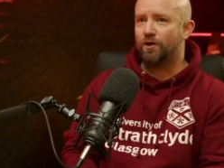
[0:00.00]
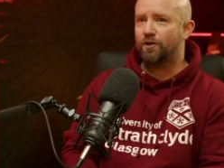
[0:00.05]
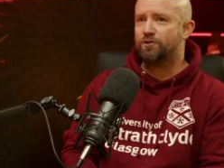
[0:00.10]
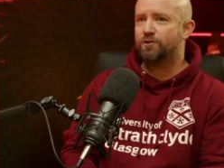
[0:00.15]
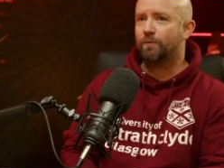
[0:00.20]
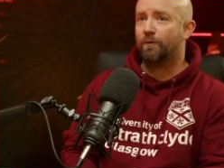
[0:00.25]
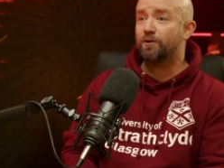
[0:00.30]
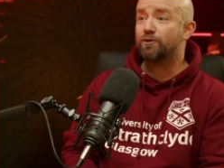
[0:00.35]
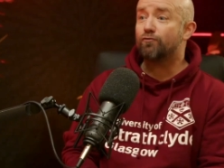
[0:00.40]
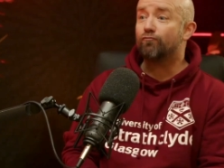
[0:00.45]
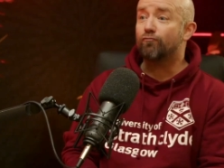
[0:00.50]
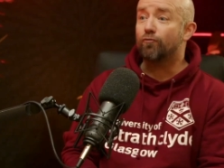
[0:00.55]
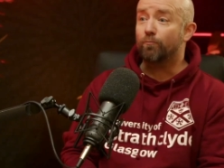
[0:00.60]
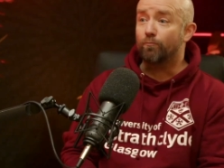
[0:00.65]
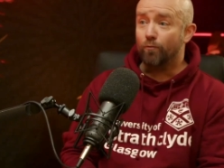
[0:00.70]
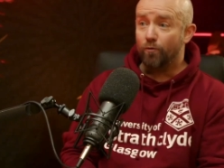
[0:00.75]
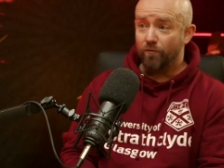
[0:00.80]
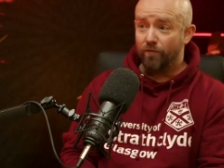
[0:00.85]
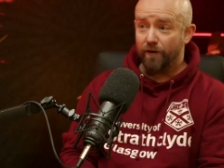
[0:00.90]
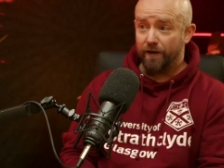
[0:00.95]
not so much
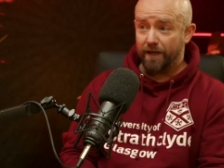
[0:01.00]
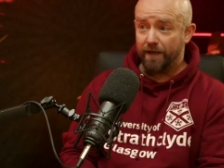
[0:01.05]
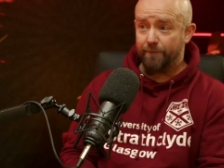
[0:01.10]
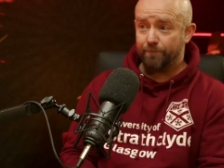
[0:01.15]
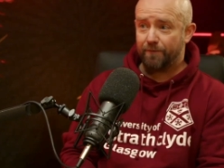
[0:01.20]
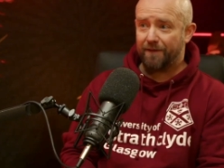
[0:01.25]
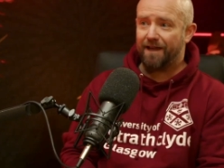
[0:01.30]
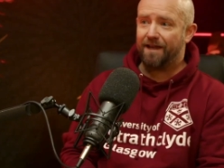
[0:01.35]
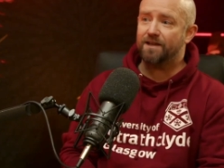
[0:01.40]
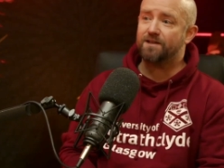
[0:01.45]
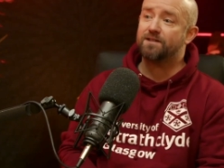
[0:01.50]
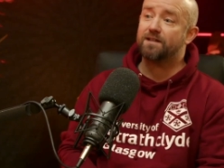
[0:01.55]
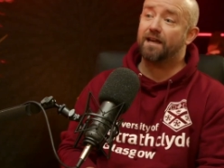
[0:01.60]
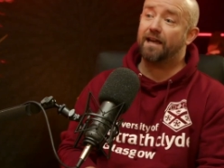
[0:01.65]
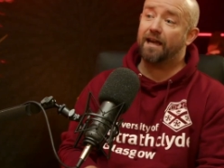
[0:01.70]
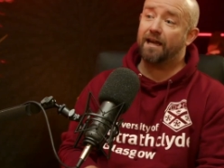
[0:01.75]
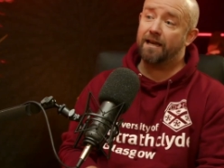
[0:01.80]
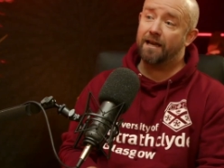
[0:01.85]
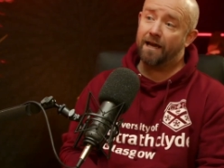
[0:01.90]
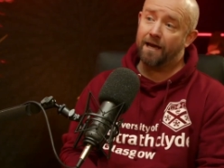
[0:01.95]
removing it, it's
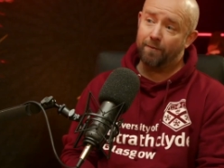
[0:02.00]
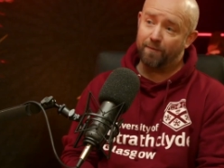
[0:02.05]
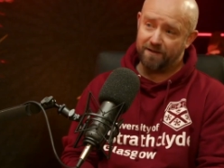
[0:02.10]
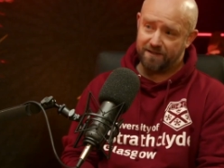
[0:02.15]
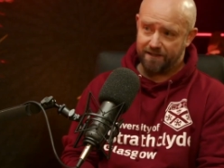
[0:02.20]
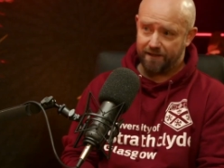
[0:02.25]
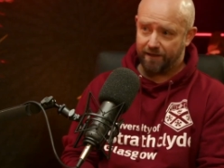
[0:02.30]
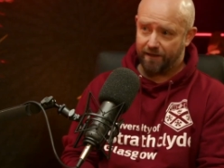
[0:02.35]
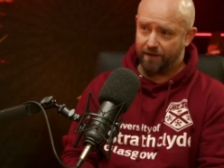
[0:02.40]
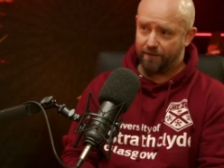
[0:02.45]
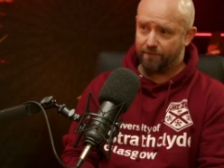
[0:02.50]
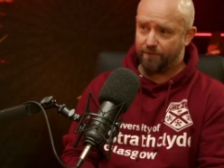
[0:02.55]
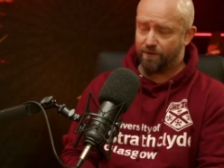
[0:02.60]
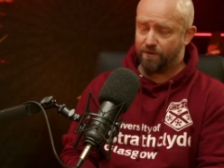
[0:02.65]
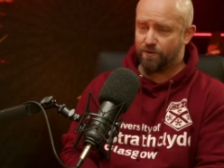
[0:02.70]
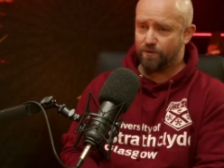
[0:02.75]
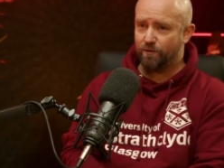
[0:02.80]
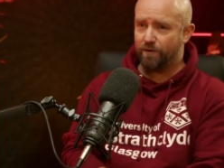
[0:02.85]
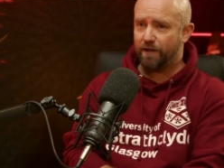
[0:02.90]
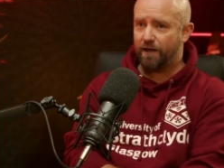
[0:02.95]
inhibiting it
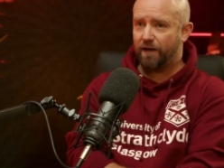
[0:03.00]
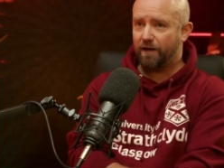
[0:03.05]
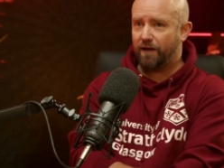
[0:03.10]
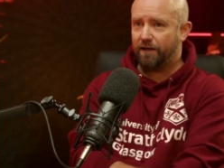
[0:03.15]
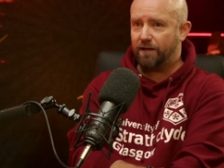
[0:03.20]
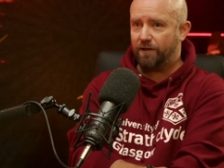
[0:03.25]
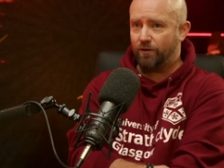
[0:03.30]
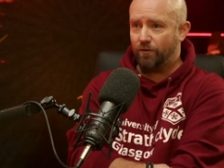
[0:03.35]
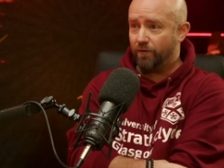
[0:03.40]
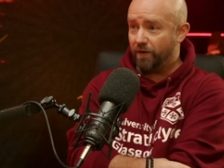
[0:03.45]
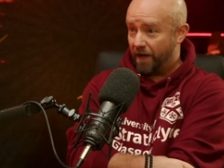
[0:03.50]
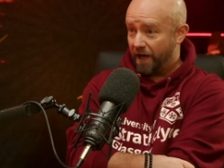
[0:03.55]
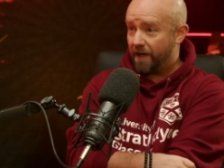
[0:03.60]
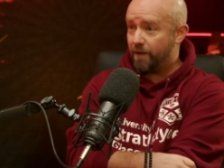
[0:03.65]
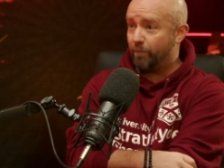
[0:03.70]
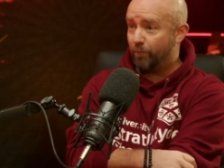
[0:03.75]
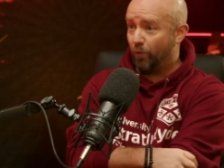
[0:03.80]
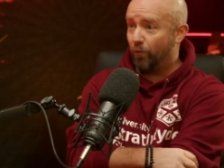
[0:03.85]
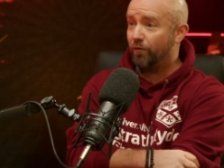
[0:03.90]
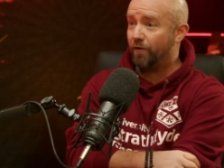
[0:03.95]
so that you and
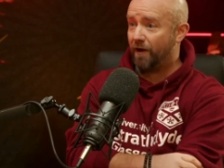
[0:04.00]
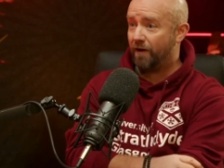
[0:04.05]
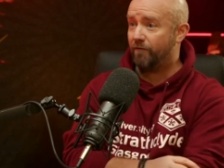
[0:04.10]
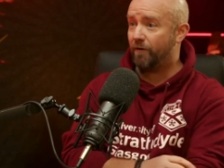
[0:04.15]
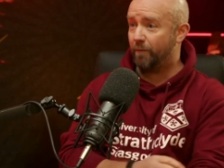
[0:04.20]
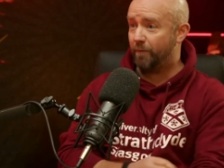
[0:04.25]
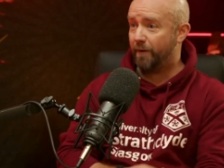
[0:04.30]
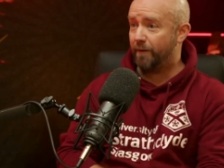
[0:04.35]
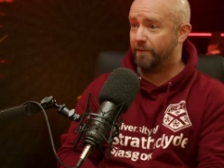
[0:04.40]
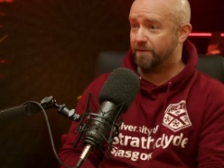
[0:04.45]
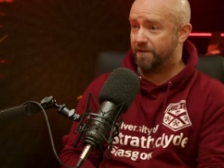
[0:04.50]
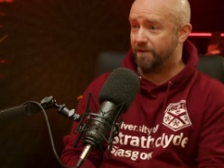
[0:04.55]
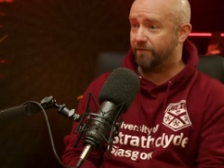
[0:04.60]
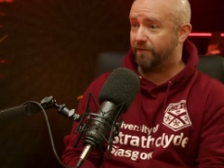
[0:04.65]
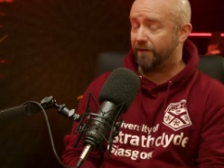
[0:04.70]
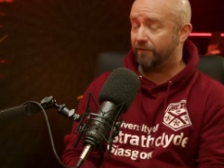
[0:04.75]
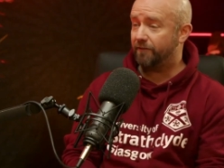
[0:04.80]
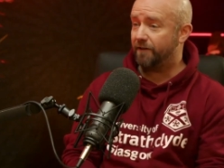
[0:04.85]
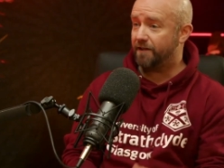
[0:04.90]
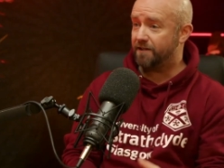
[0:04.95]
I both have our primitive
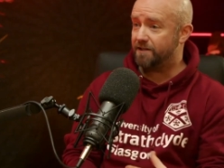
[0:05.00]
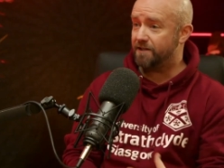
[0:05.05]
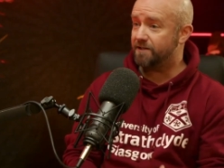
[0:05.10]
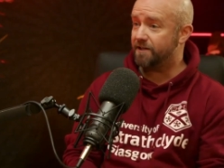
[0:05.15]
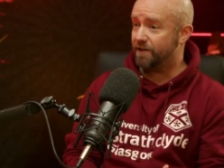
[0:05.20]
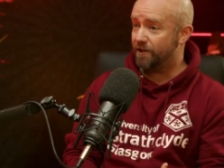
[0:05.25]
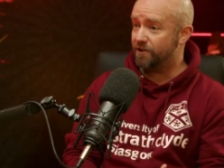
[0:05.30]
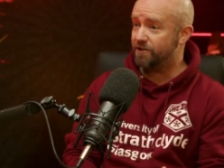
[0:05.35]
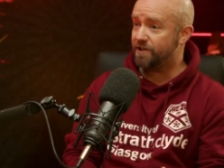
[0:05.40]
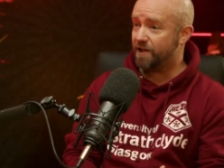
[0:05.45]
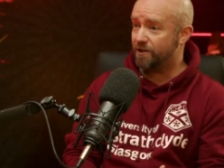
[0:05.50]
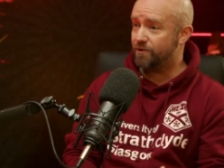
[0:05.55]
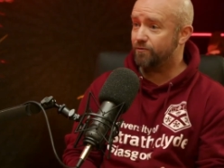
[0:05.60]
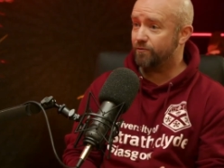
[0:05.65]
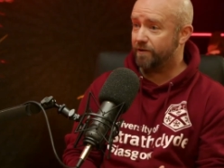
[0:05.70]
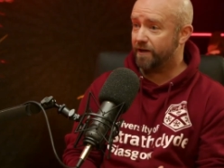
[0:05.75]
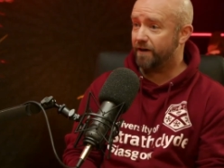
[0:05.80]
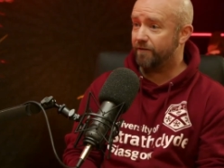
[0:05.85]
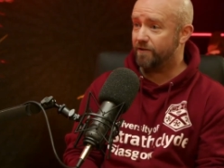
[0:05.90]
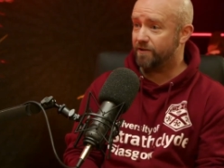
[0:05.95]
reflexes in our
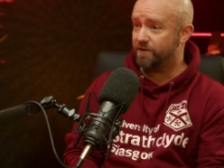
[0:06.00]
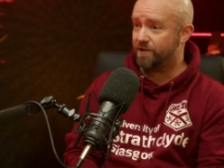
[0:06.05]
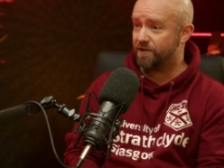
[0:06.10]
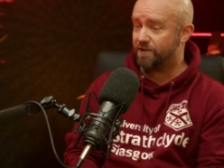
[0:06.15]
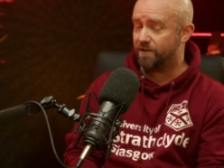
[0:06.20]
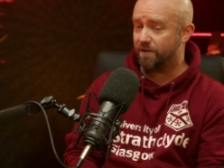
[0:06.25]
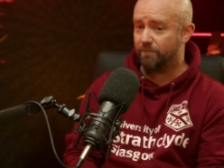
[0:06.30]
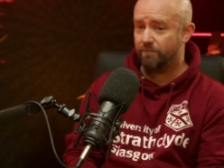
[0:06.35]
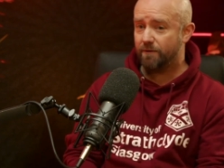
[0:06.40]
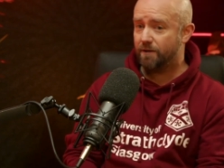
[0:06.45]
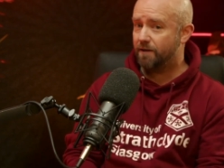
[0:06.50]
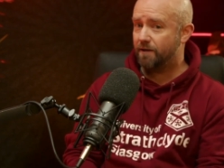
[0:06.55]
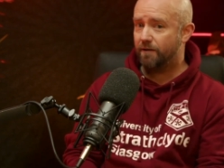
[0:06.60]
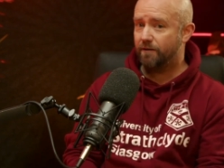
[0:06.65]
central nervous system.